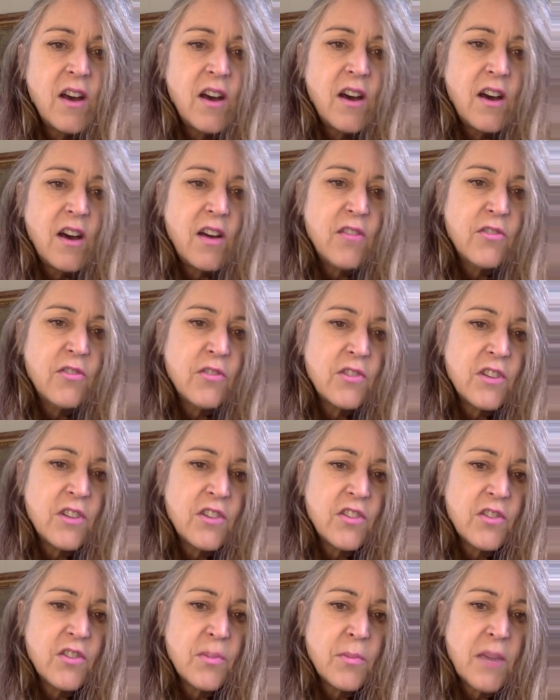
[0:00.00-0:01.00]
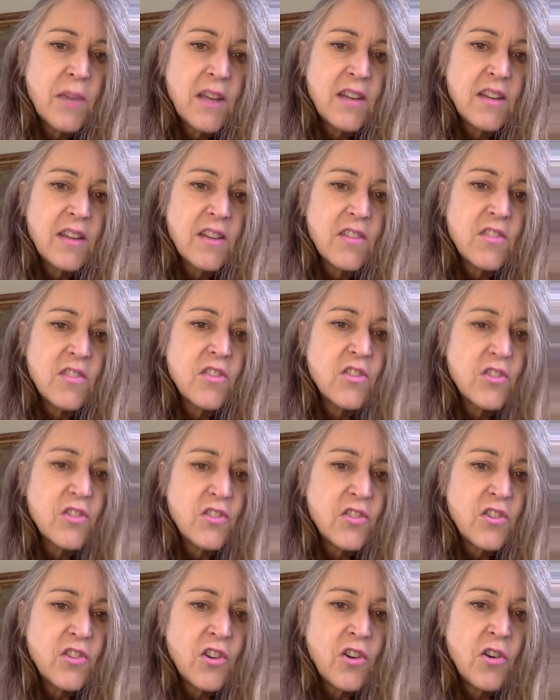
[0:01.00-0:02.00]
of traditional maintenance to
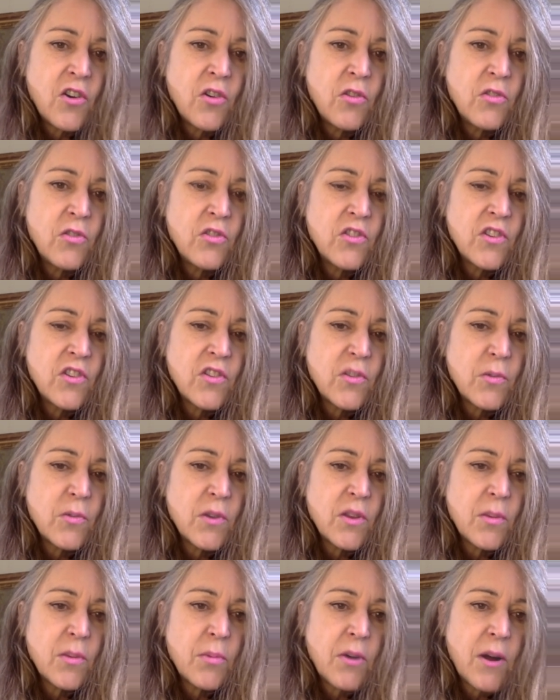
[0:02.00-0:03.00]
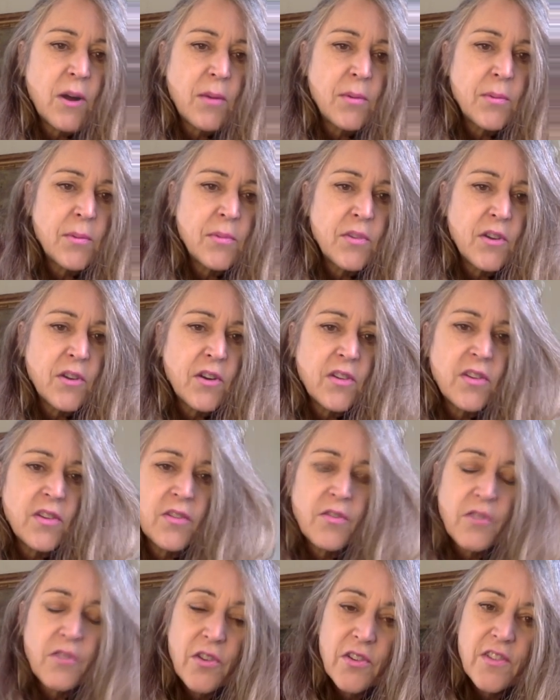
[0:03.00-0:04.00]
show just where the problems are. The
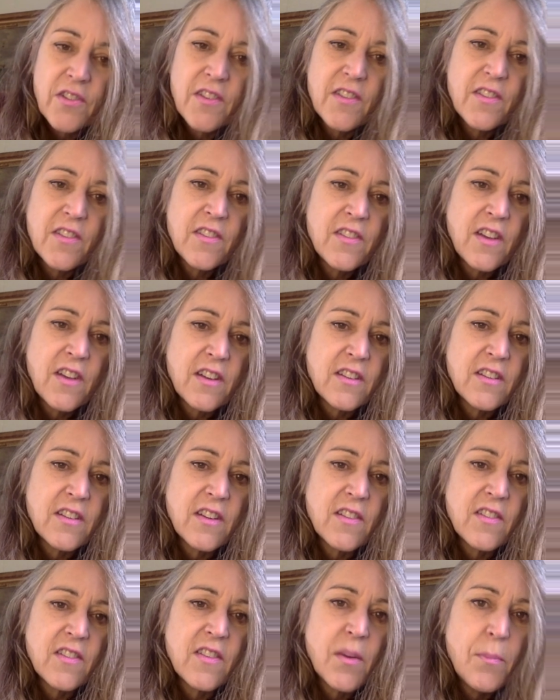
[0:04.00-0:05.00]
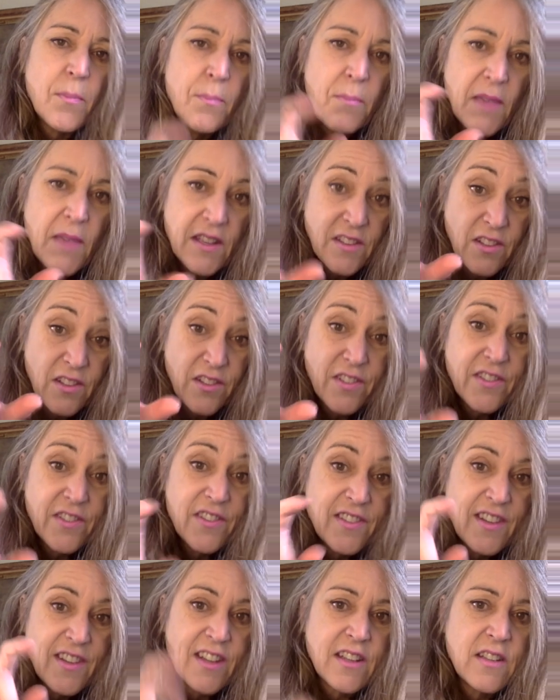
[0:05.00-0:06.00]
first is stuckness, a mental
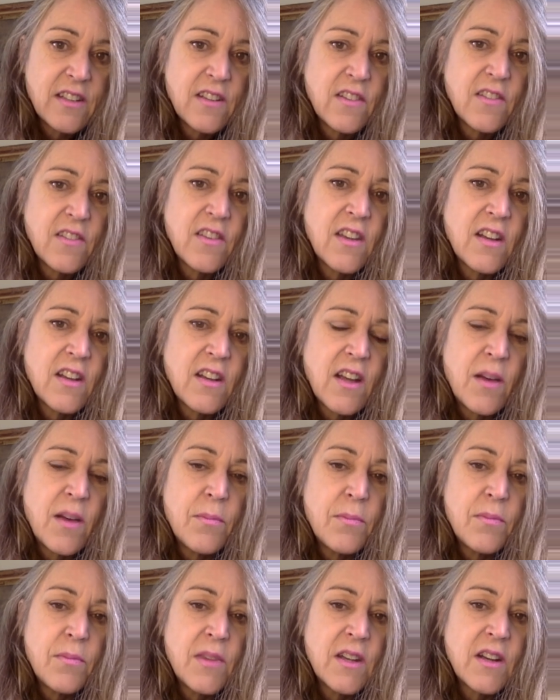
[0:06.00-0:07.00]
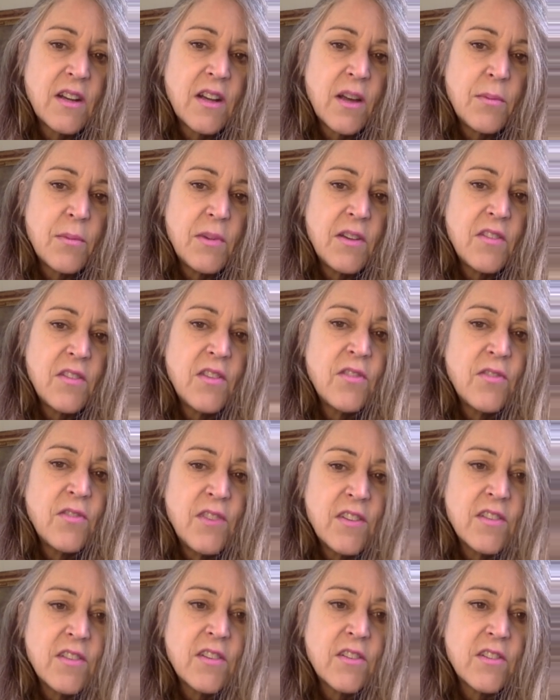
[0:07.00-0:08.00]
stuckness that, accomp- that accompanies the
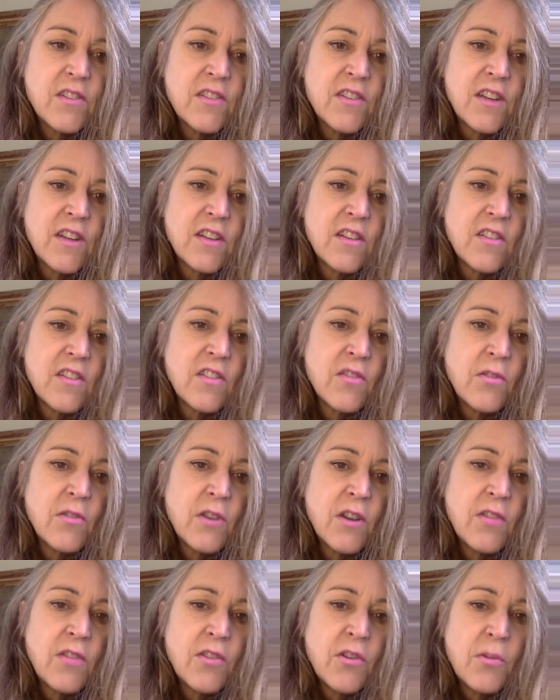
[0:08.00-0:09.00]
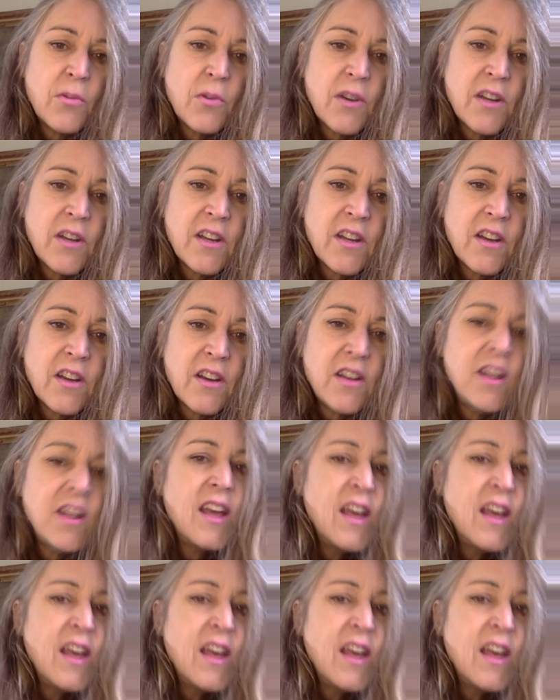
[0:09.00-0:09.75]
physical stuckness of whatever you're working on.